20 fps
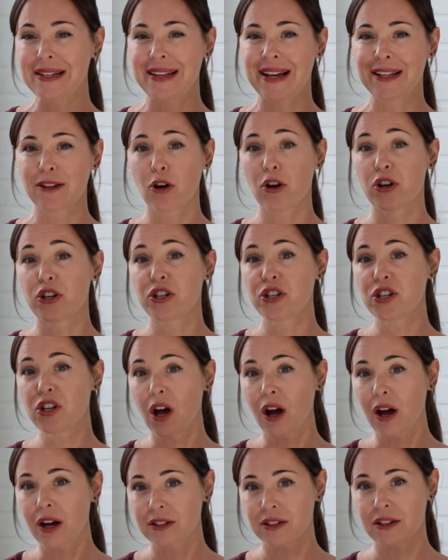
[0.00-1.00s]
that are
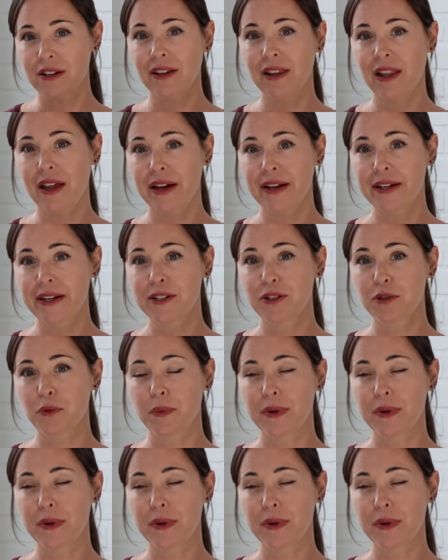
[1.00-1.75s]
not aligned